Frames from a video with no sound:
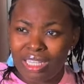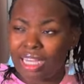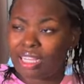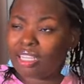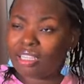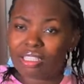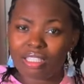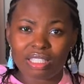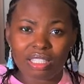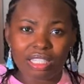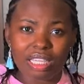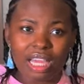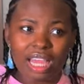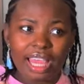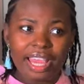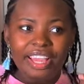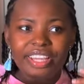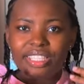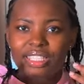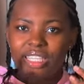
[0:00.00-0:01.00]
Like,
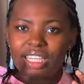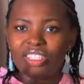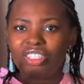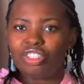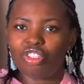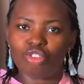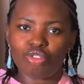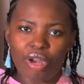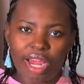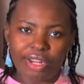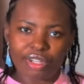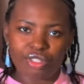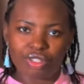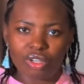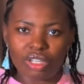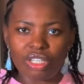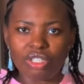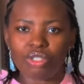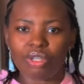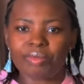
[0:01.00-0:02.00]
it's a
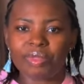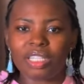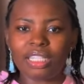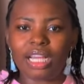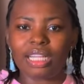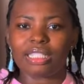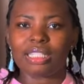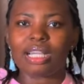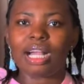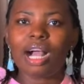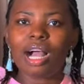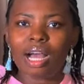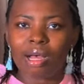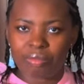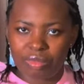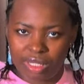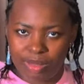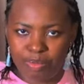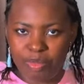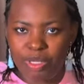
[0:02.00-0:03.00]
distraction. It's something that
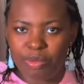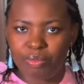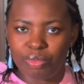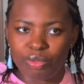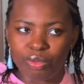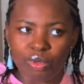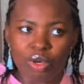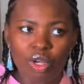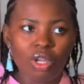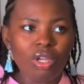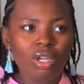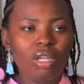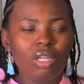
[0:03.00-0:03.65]
calms people.